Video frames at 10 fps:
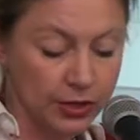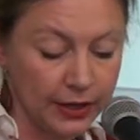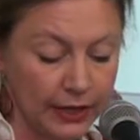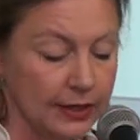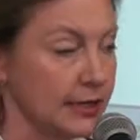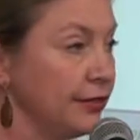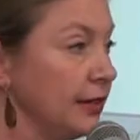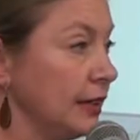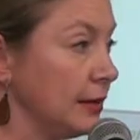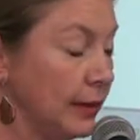So that is
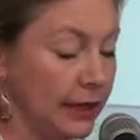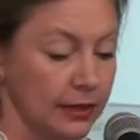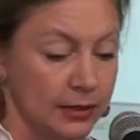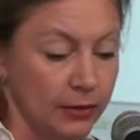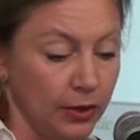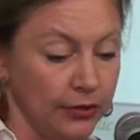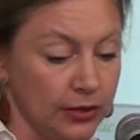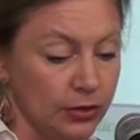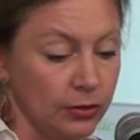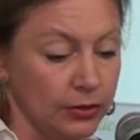definitely the mechanism of
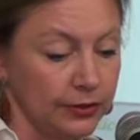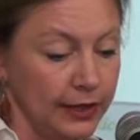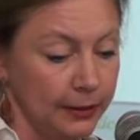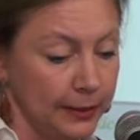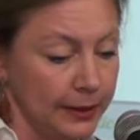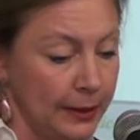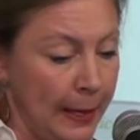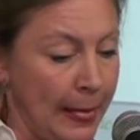the scald development.